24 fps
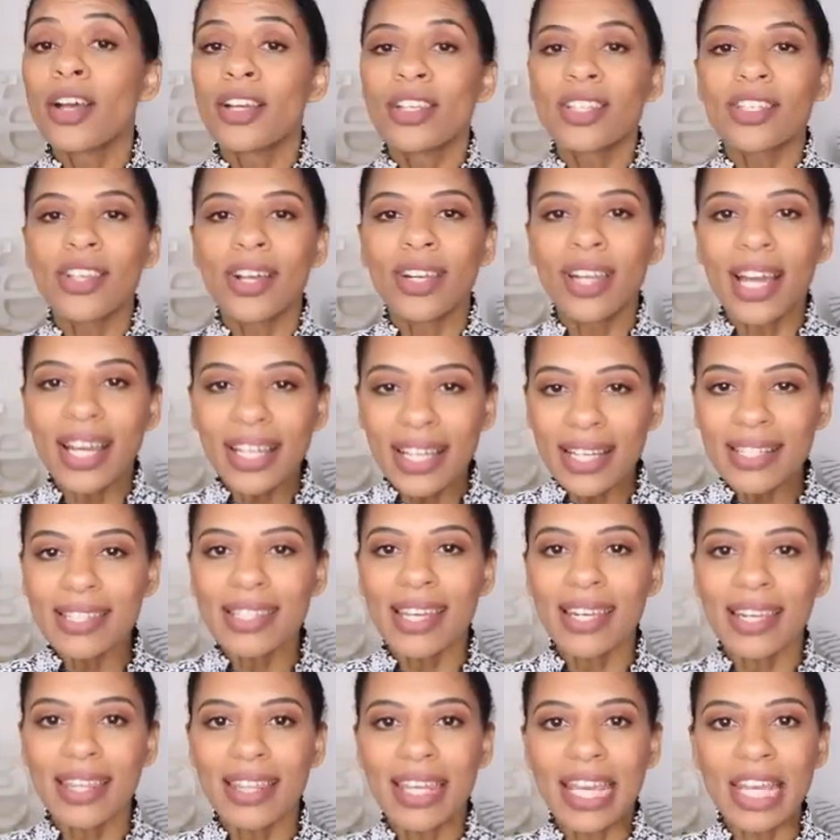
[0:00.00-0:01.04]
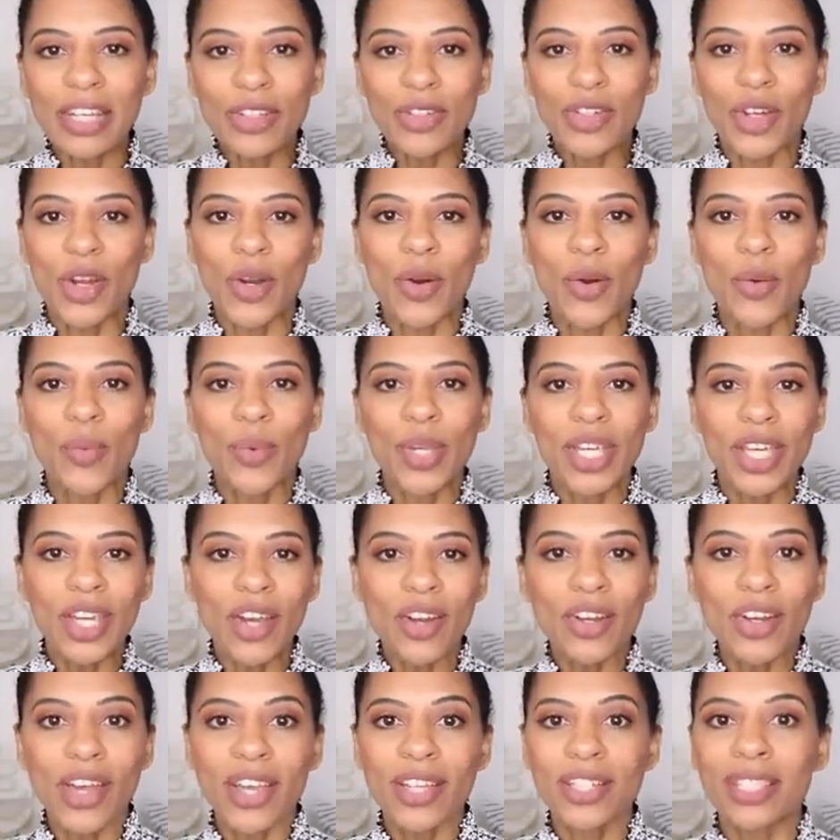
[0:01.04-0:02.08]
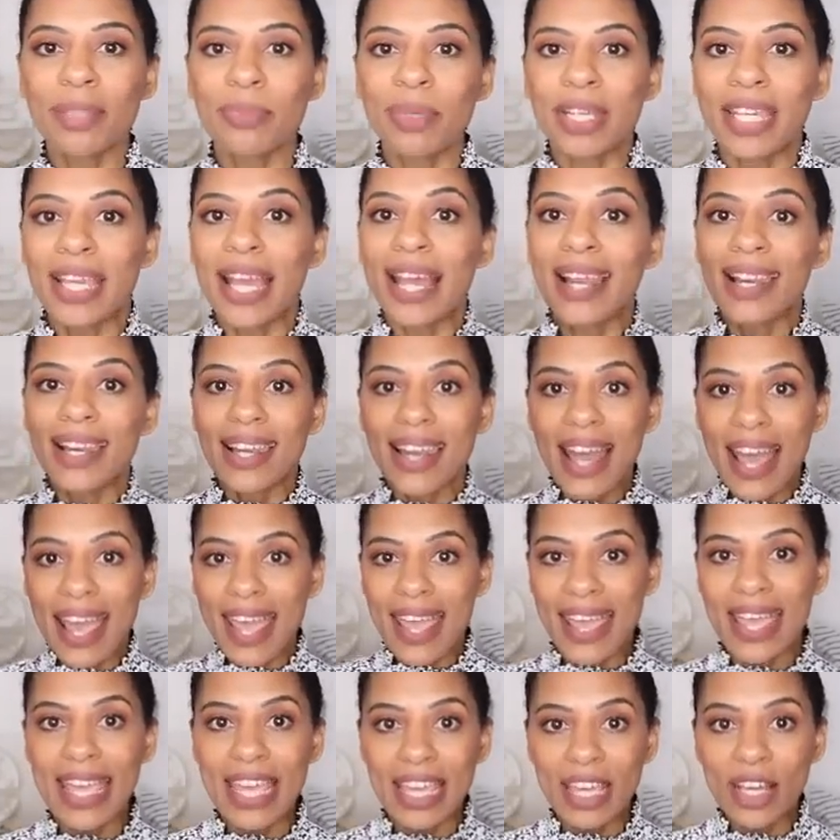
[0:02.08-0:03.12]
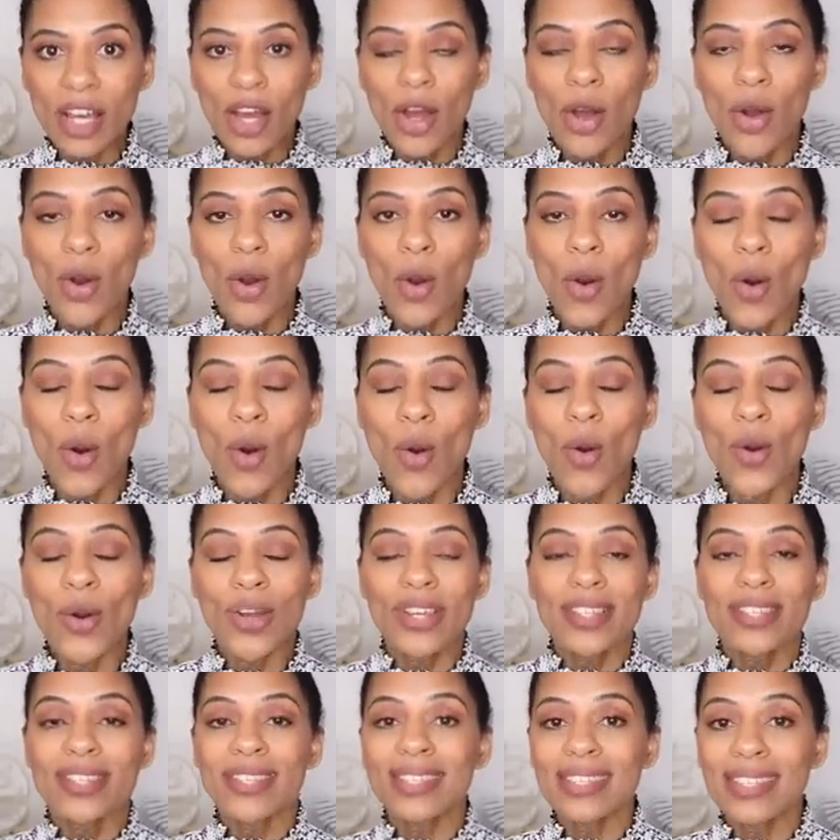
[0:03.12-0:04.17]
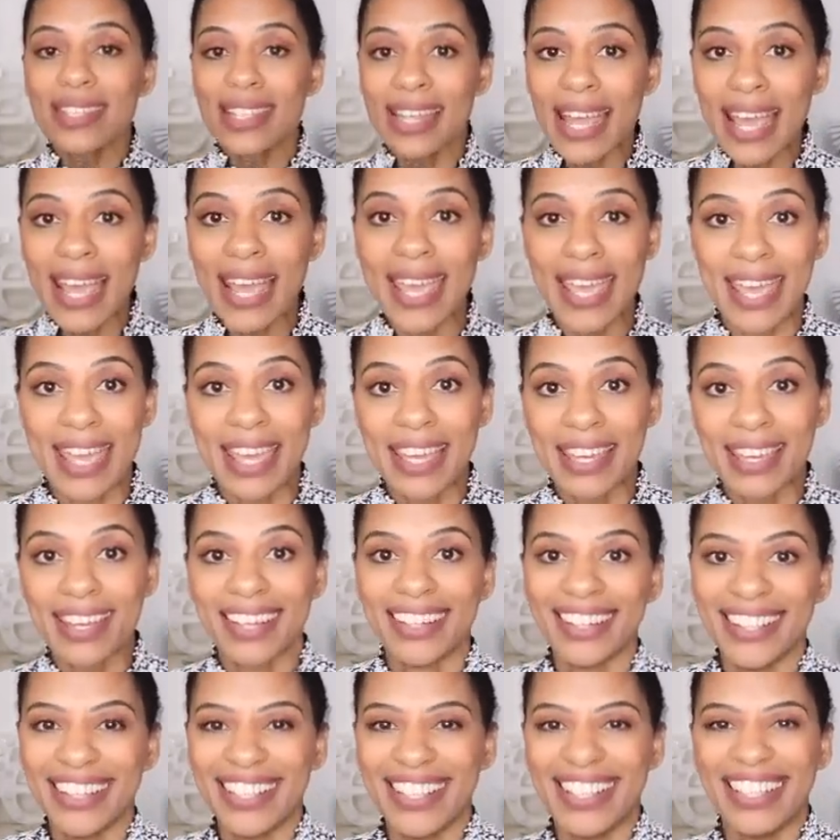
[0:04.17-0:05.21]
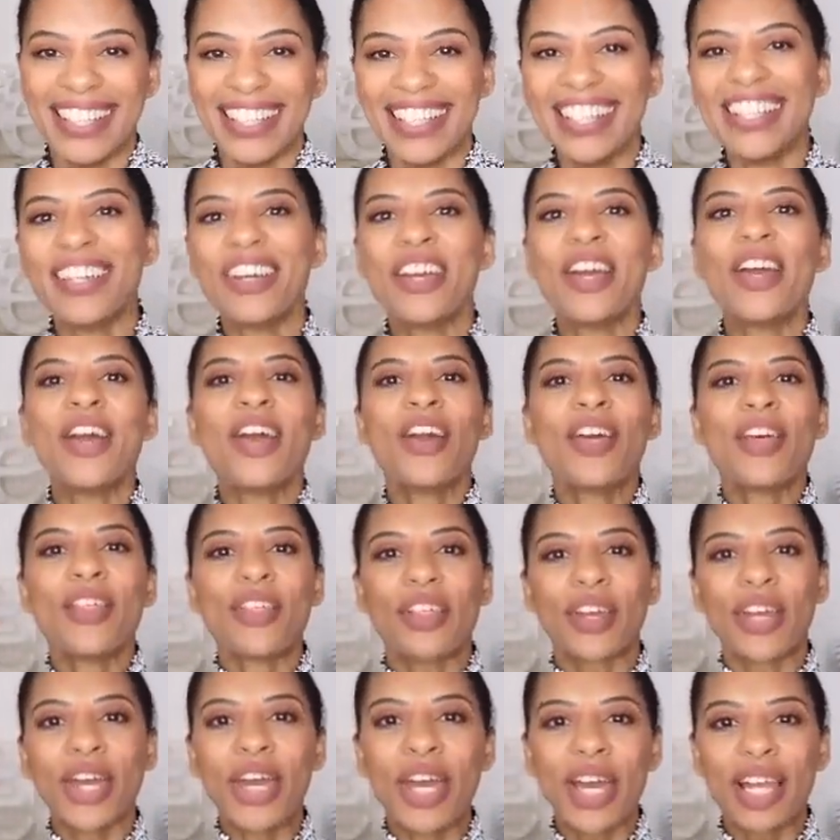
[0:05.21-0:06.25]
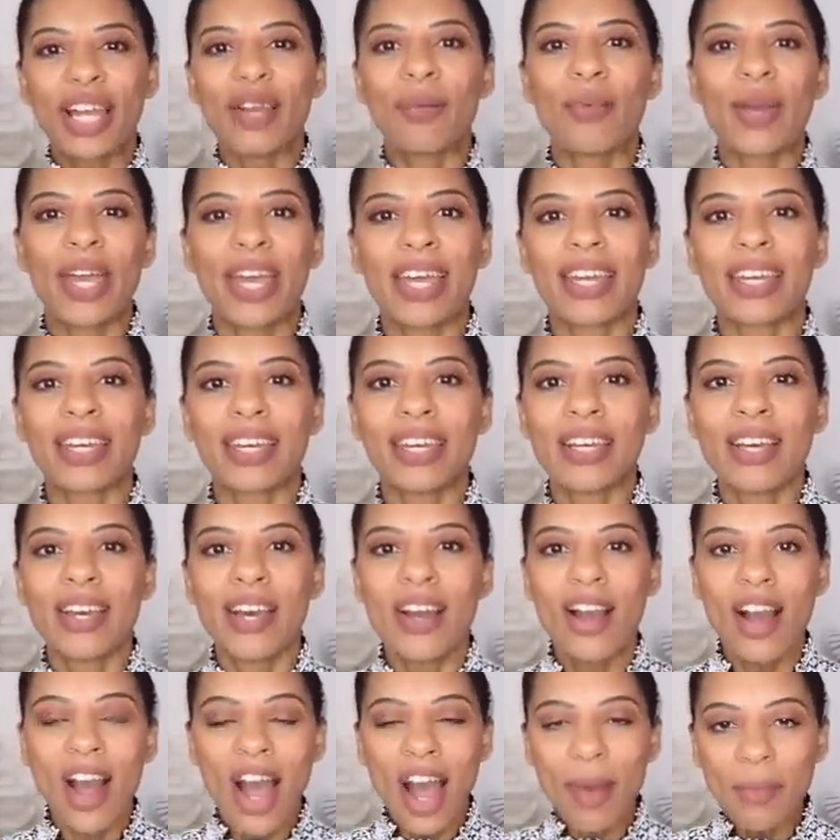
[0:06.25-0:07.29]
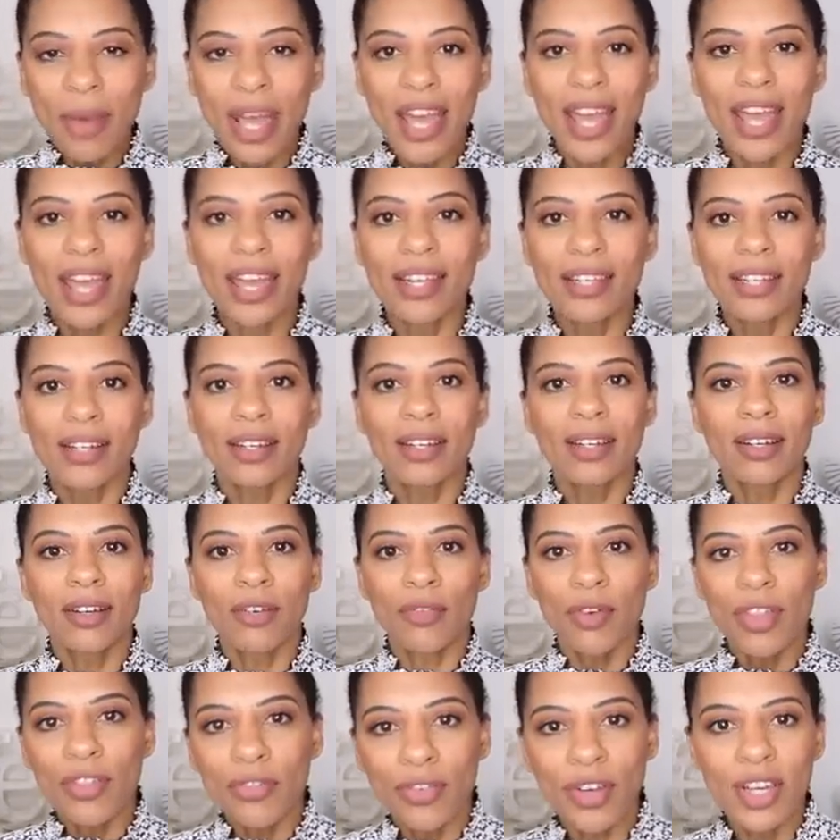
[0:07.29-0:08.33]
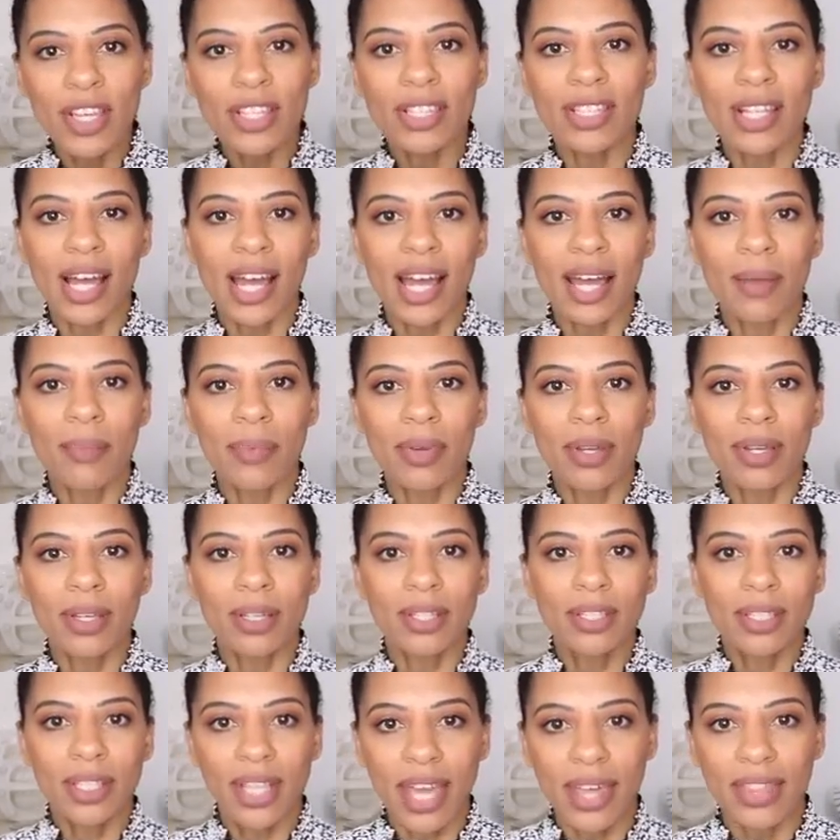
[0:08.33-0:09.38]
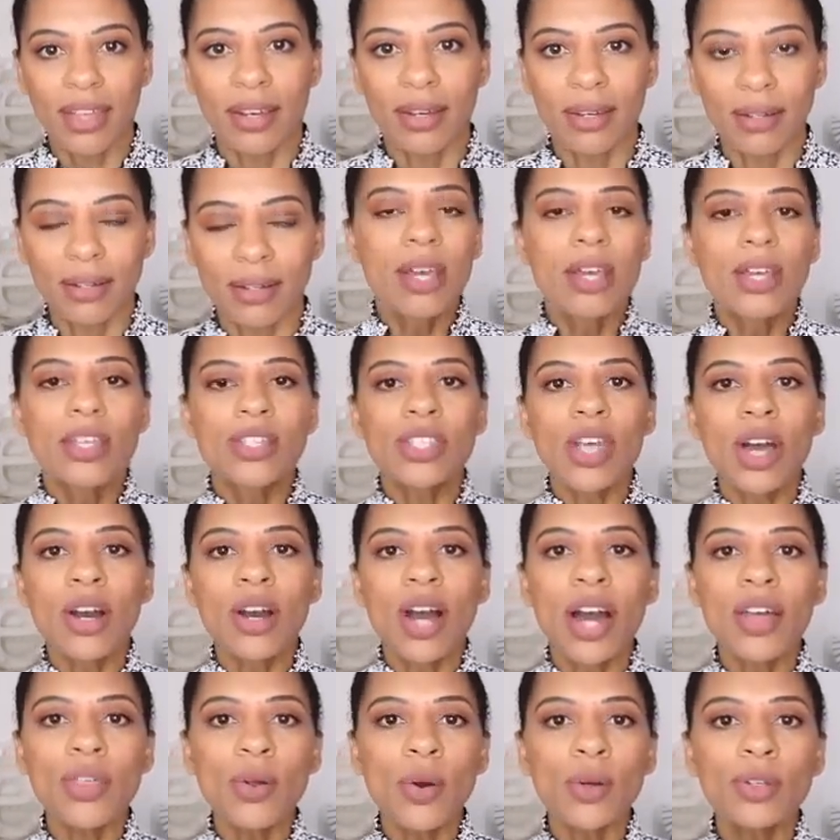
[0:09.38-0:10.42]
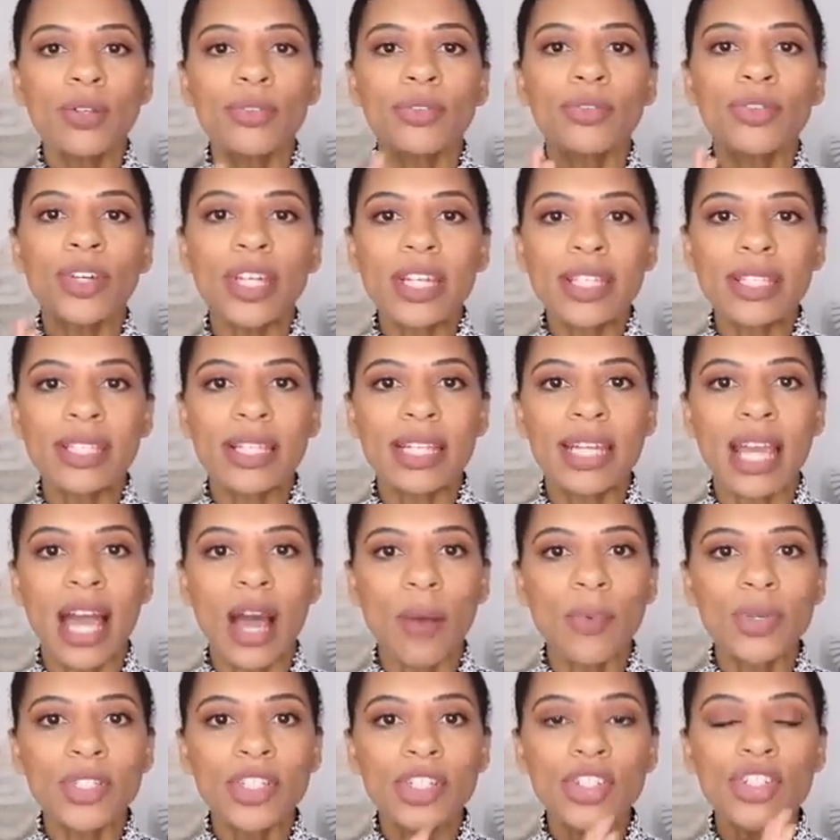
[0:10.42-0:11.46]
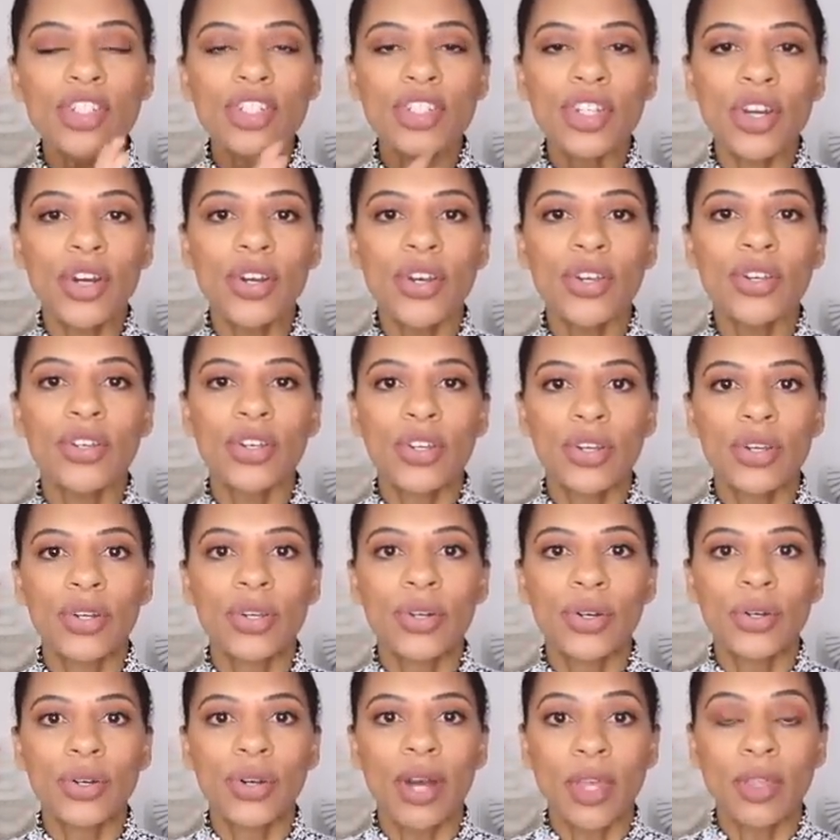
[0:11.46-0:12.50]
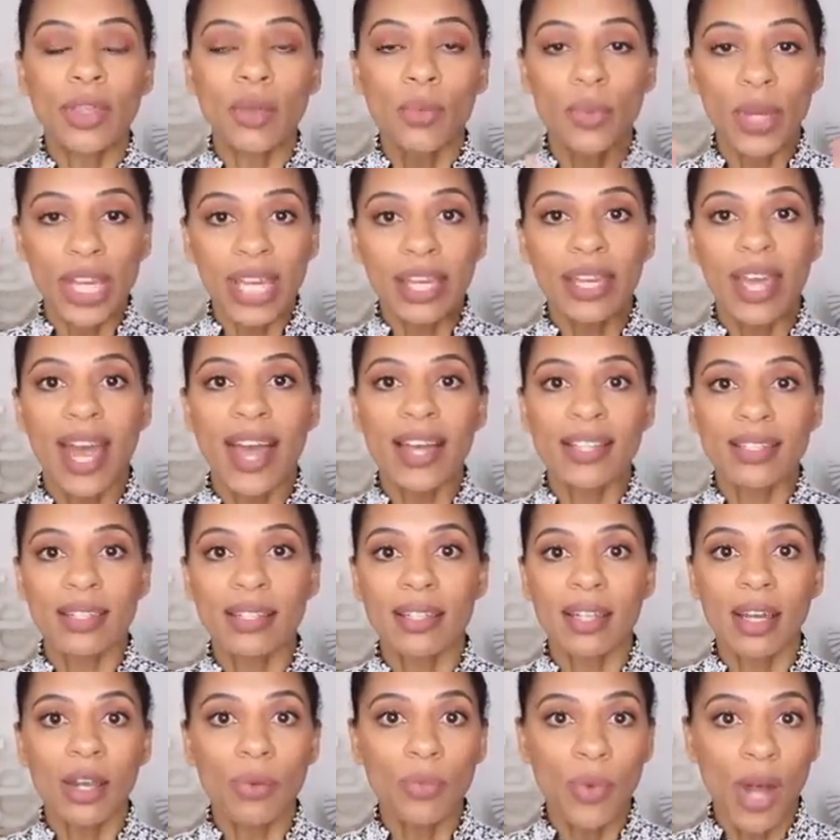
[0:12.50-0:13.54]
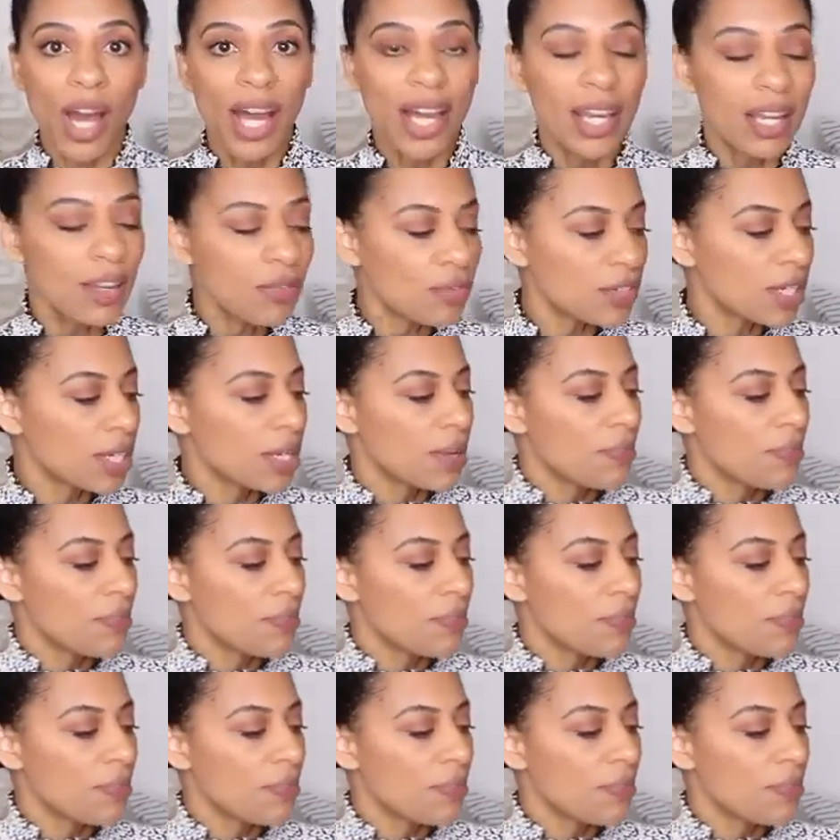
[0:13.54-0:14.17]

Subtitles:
So like I said in the intro, we are going to be laying or slaying the curly wig on my head for the first time together. So I thought firstly I would just show you the wig as it arrived.